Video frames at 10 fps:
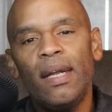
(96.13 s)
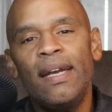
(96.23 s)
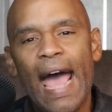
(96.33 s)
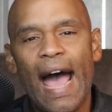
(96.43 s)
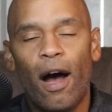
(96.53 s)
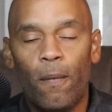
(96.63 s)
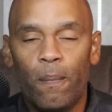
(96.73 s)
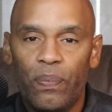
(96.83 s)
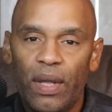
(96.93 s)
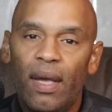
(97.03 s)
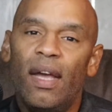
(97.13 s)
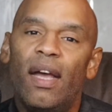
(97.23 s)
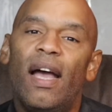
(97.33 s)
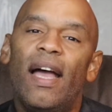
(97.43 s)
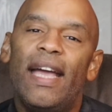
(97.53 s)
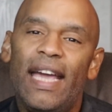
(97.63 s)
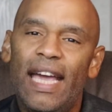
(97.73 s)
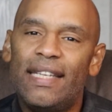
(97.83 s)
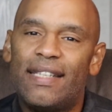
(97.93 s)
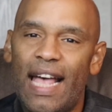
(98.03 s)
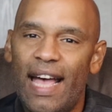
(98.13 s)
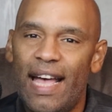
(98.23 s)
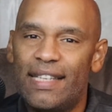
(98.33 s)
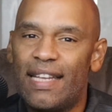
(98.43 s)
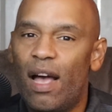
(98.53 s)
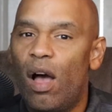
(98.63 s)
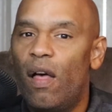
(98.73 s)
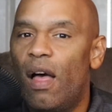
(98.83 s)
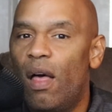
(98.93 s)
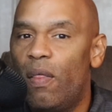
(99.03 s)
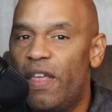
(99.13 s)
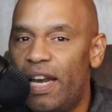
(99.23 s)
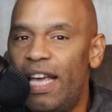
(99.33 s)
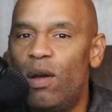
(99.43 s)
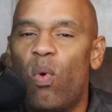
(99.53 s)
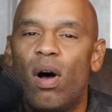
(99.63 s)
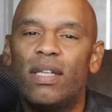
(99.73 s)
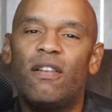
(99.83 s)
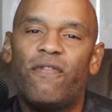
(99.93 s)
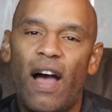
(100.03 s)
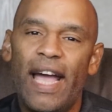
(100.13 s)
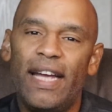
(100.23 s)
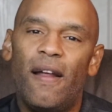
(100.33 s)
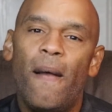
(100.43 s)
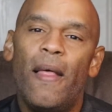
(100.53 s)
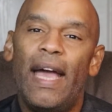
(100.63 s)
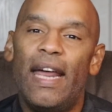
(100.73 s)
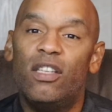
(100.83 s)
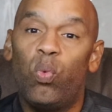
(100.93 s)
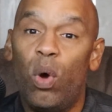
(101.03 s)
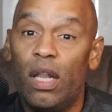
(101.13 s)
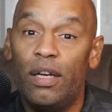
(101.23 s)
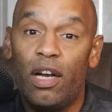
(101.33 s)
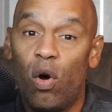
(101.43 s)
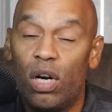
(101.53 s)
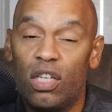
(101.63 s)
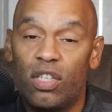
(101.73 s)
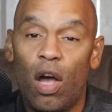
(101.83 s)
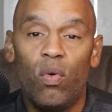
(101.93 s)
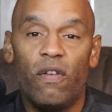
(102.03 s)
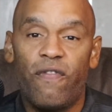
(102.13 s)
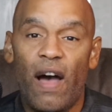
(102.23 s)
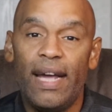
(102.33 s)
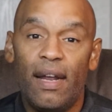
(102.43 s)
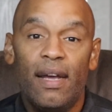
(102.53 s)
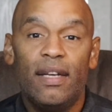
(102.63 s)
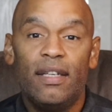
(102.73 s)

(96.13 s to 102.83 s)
Now, he says that he wants to fight and is willing to go to Dazn to fight